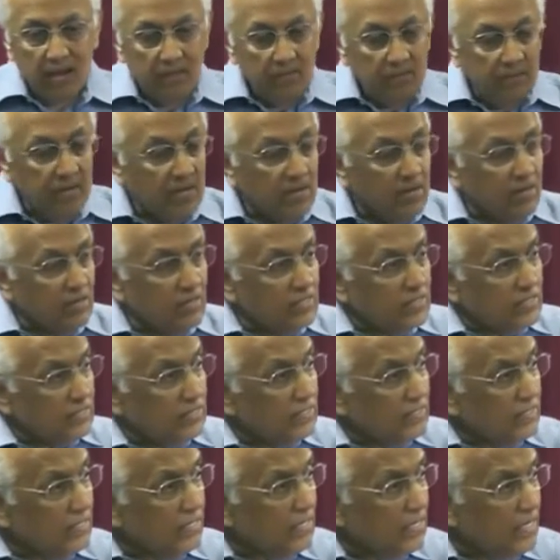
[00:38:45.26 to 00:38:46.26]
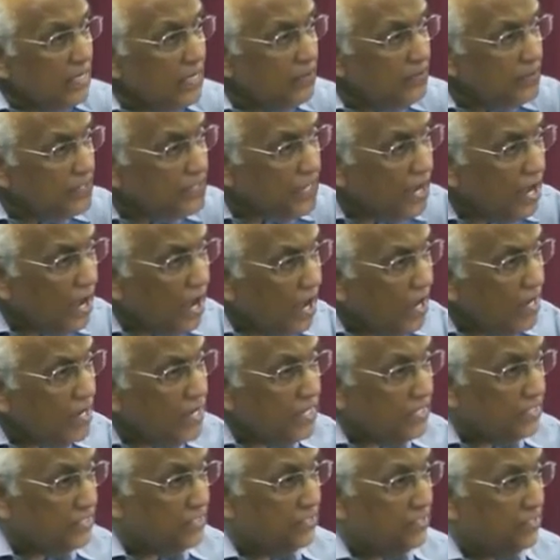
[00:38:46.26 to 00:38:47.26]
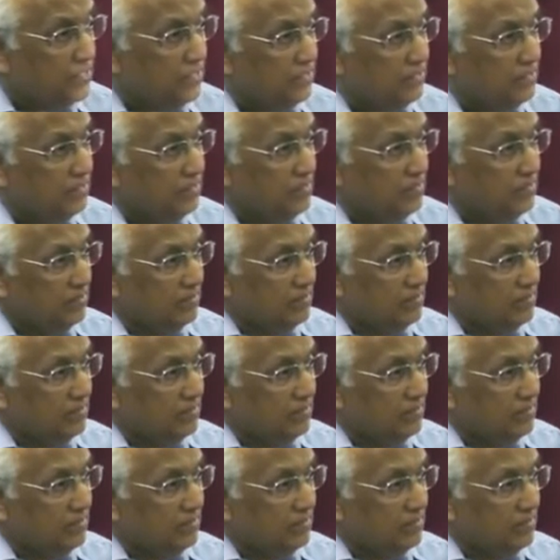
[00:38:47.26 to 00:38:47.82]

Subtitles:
Because he was honest.